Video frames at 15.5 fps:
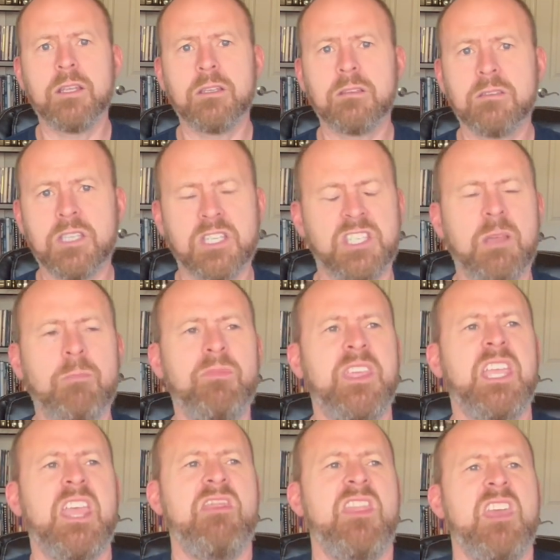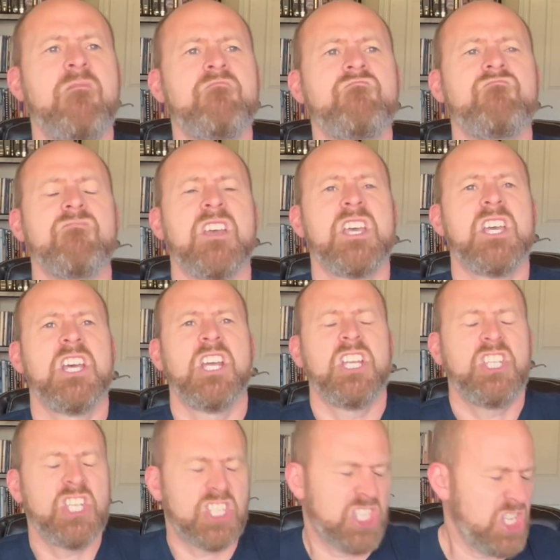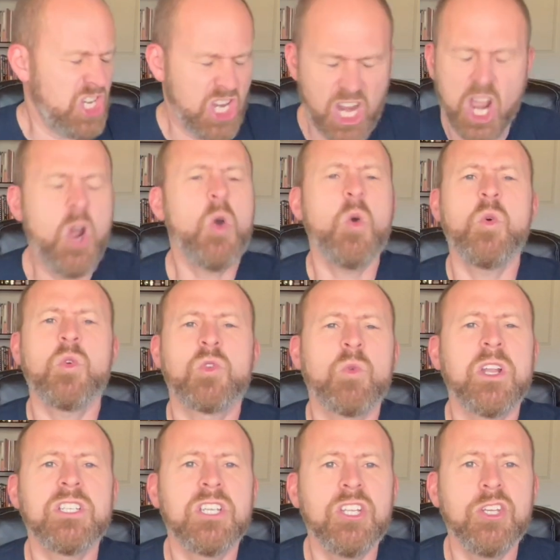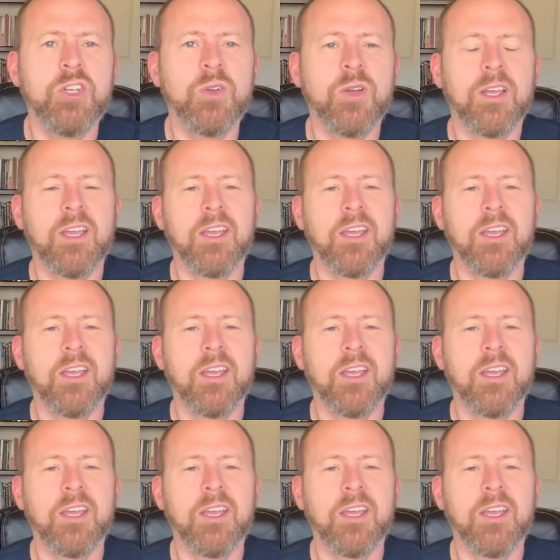It's just something in them just knows what to do.